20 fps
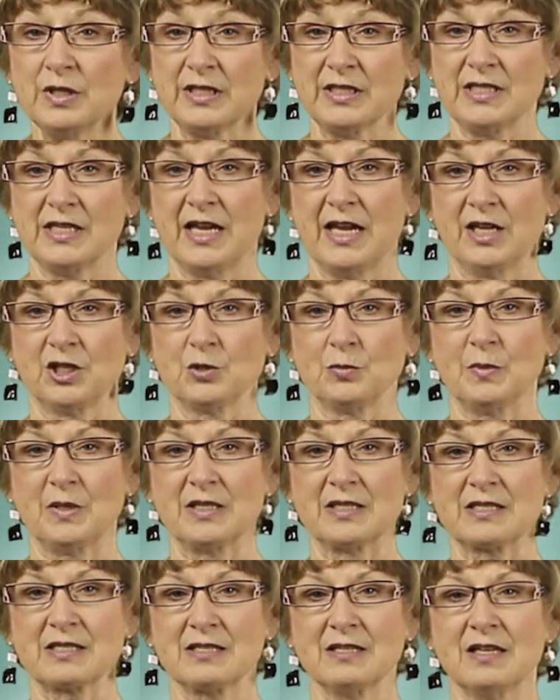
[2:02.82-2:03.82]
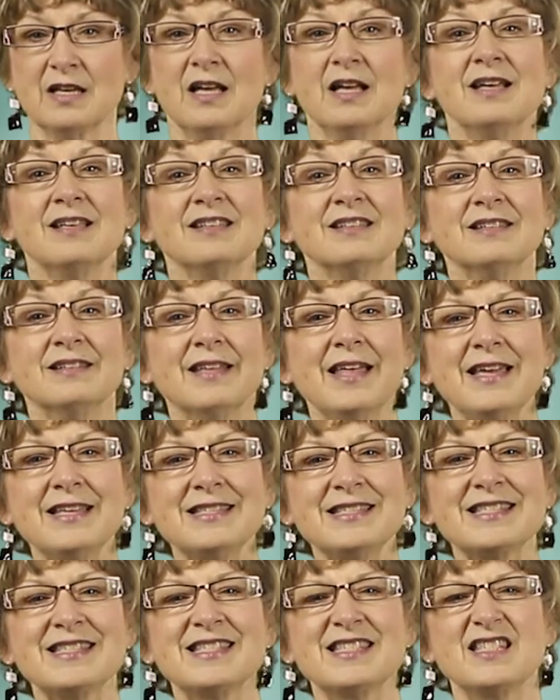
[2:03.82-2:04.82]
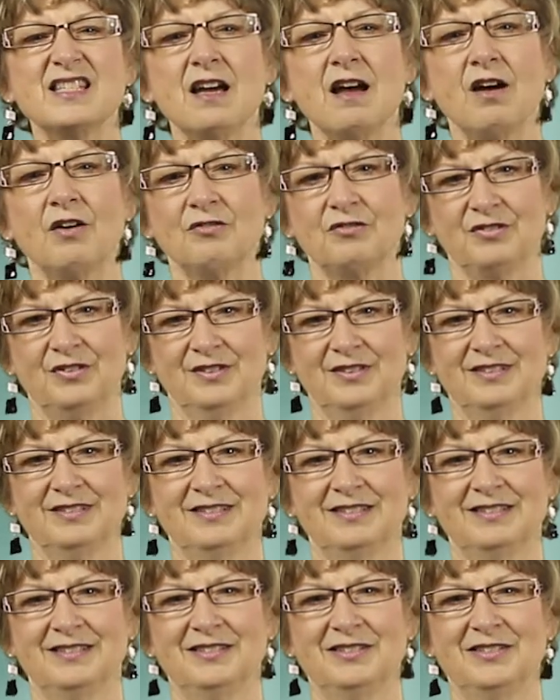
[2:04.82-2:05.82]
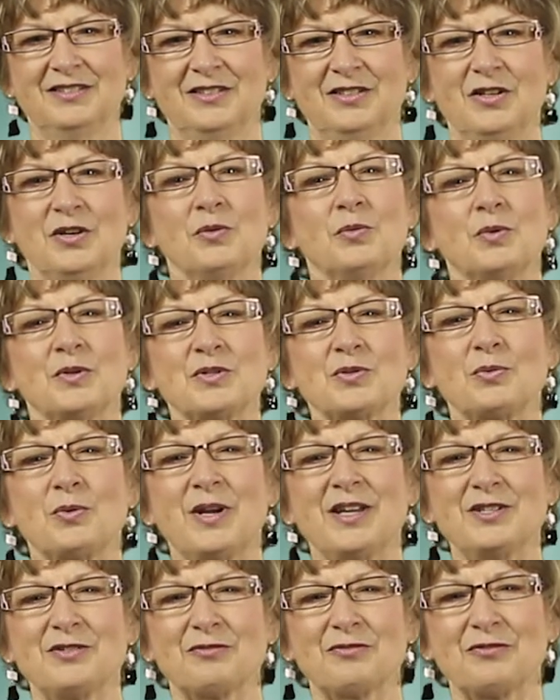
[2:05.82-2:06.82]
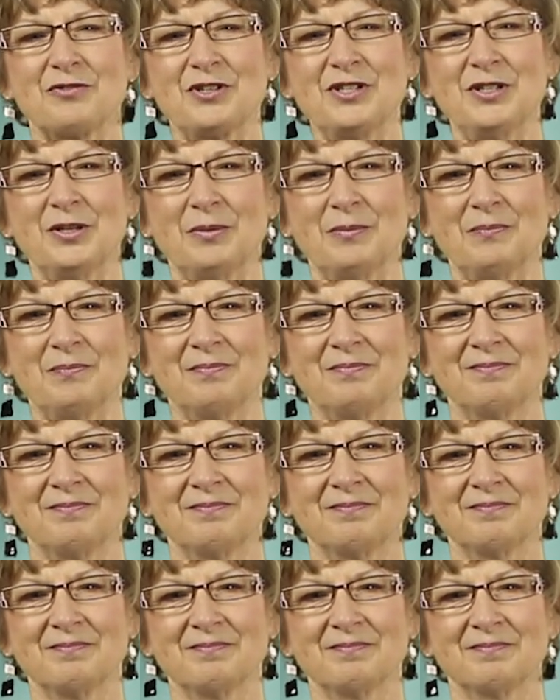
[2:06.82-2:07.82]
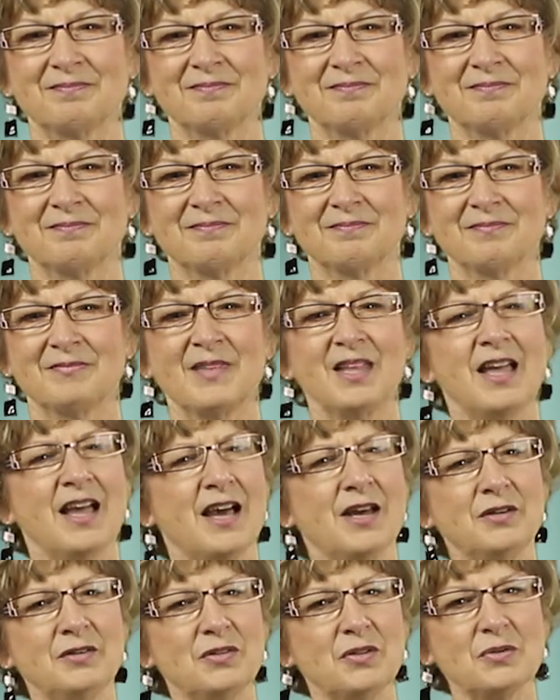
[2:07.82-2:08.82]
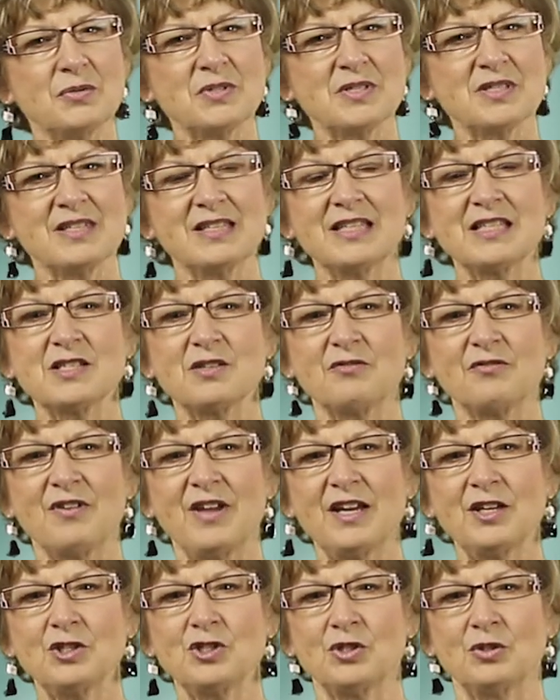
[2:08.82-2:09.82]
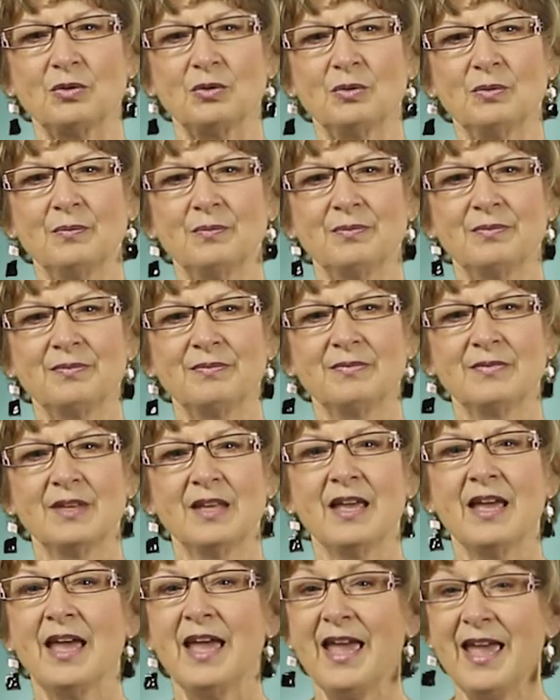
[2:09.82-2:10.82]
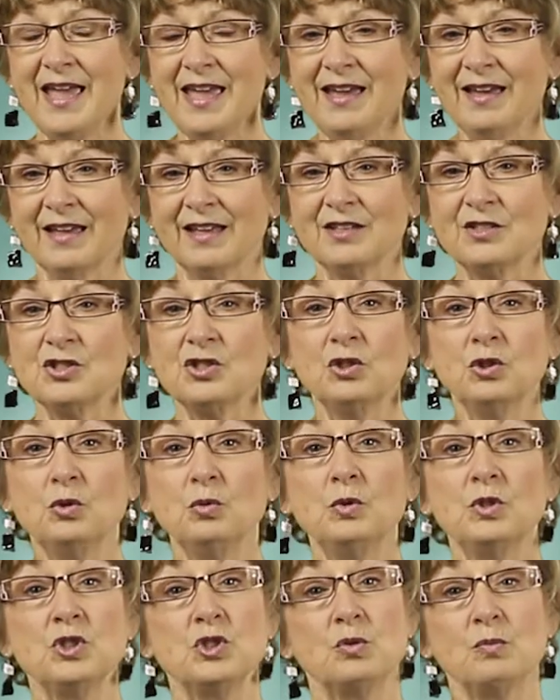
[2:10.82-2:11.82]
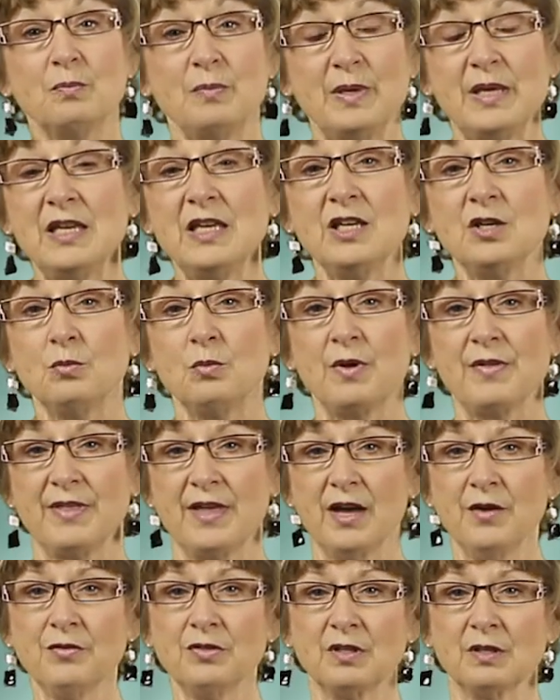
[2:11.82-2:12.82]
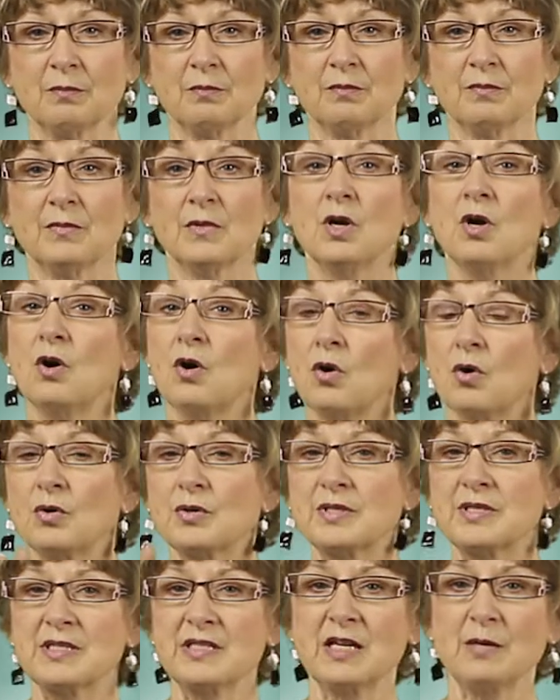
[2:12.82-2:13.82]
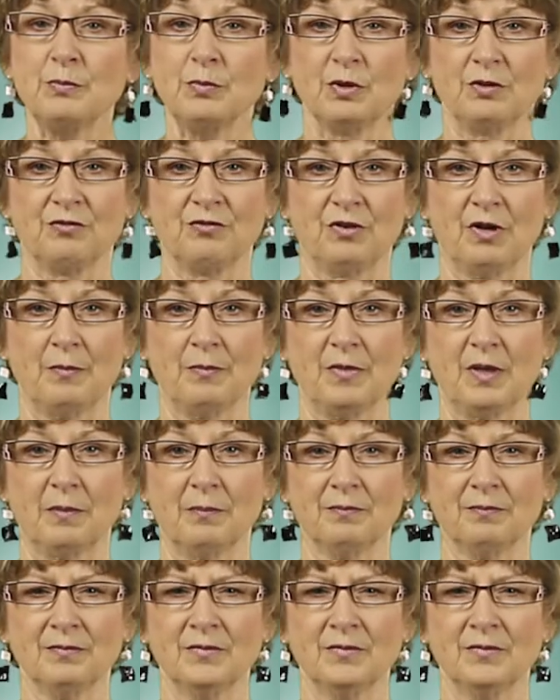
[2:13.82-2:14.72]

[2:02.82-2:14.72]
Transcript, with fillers: attachments, less stuff, was a way to freedom? How do those things affect you? And who would you be without them or separate from them?